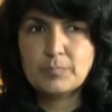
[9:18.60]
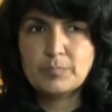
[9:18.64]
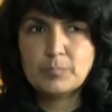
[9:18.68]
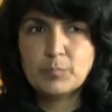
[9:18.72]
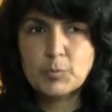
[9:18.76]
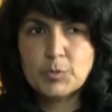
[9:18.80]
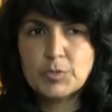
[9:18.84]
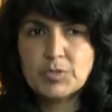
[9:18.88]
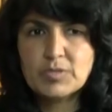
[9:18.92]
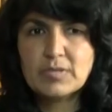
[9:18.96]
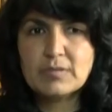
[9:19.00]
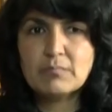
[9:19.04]

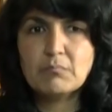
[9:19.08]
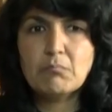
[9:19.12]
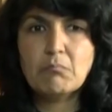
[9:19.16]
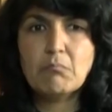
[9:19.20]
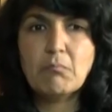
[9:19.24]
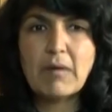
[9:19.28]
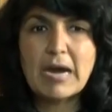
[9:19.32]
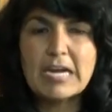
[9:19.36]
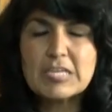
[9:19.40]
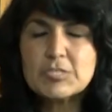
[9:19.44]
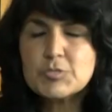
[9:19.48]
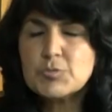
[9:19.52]
put
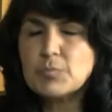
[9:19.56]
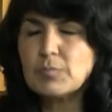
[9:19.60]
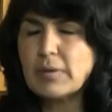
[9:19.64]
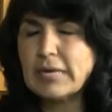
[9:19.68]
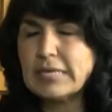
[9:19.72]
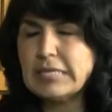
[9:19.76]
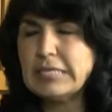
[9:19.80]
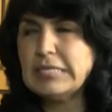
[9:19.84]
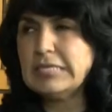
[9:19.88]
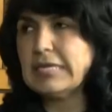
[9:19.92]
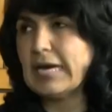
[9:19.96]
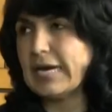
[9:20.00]
much
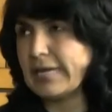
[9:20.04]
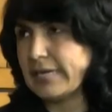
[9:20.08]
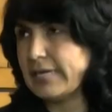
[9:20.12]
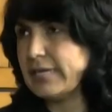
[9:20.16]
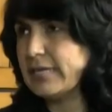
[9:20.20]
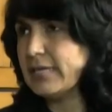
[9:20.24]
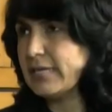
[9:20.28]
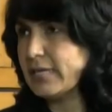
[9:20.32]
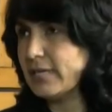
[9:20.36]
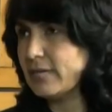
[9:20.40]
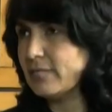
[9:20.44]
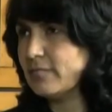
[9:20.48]
money in
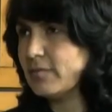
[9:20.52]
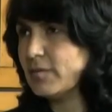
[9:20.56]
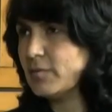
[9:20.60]
R&D.